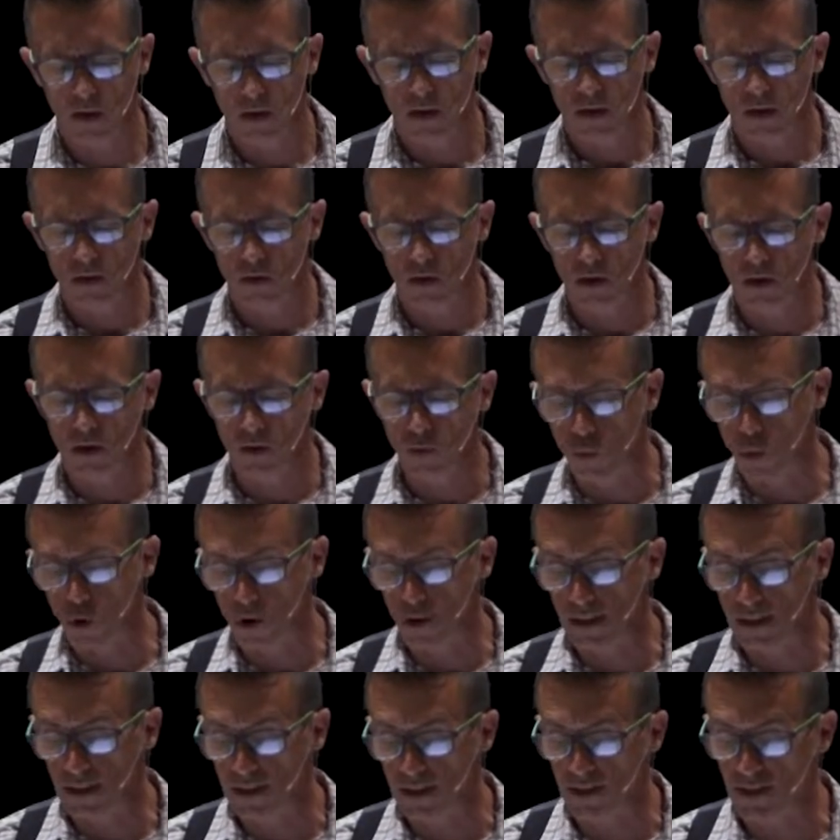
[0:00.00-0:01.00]
uh, or
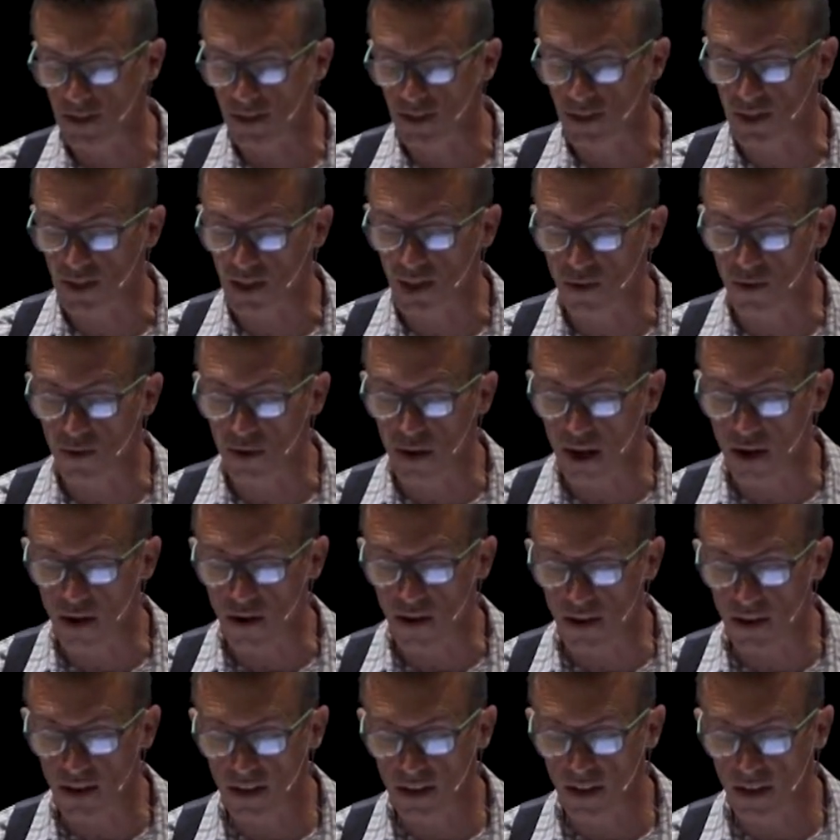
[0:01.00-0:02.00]
against the southern
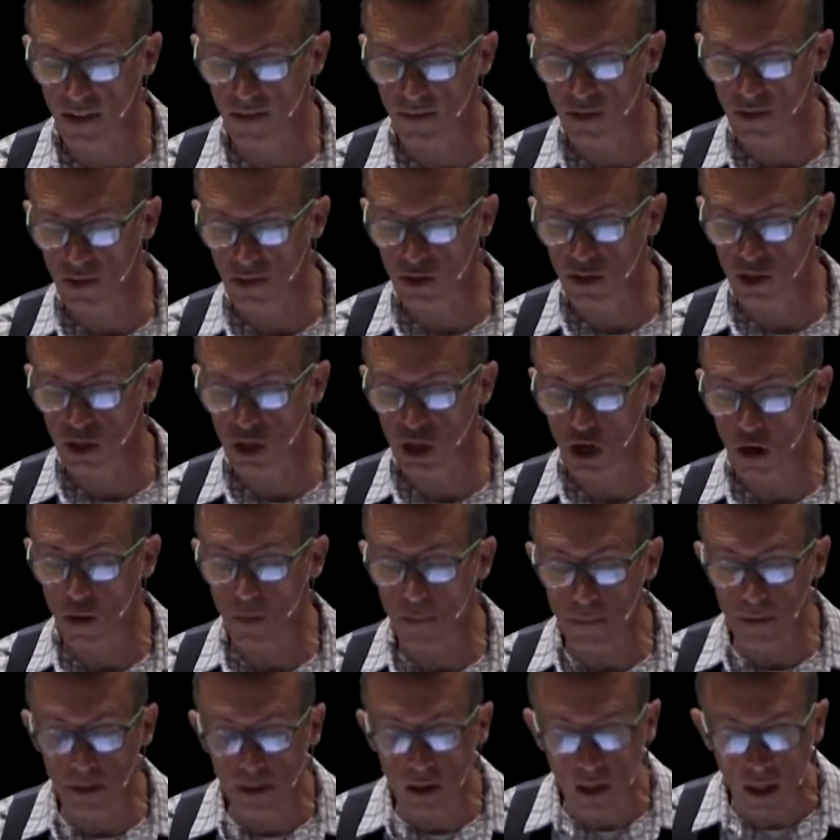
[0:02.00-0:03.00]
area of the
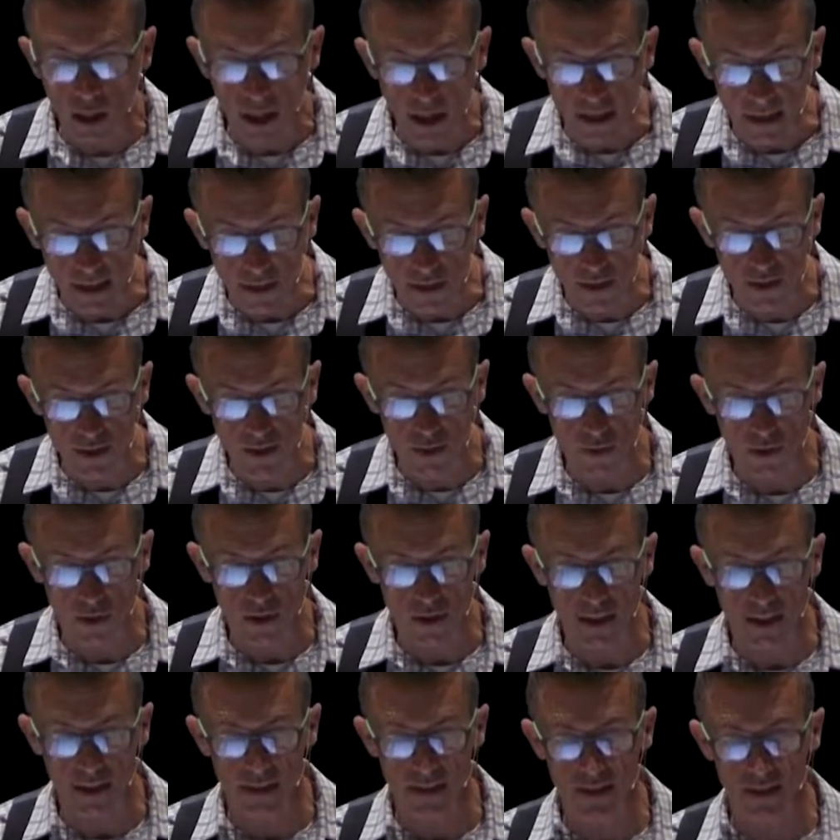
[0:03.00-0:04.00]
Jerahmeelites, or
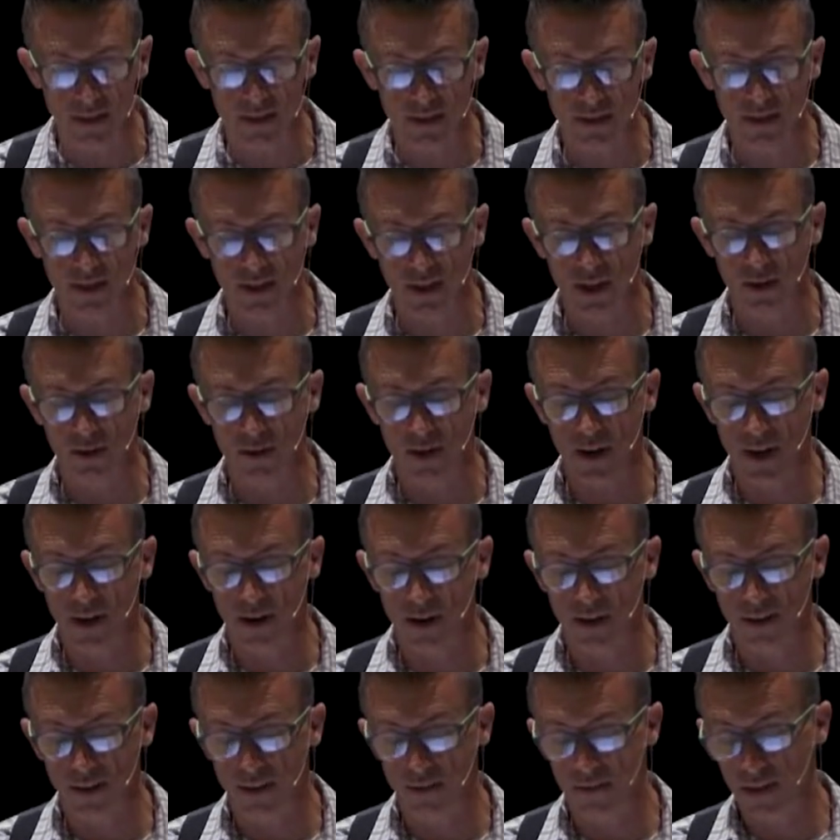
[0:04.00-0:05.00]
against the southern
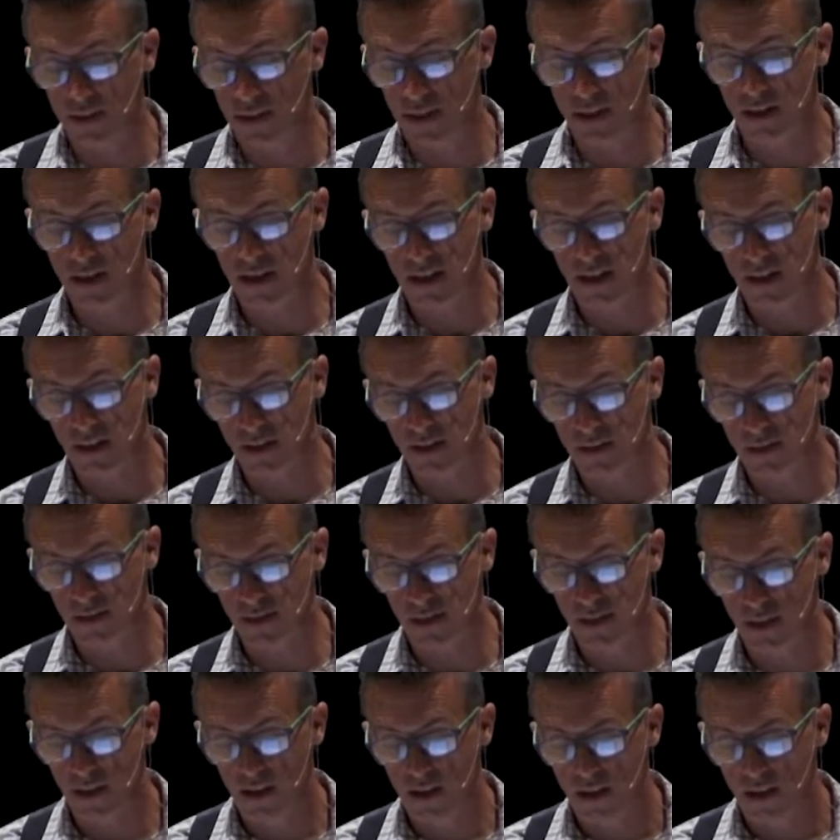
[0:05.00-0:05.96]
area of the Kenites.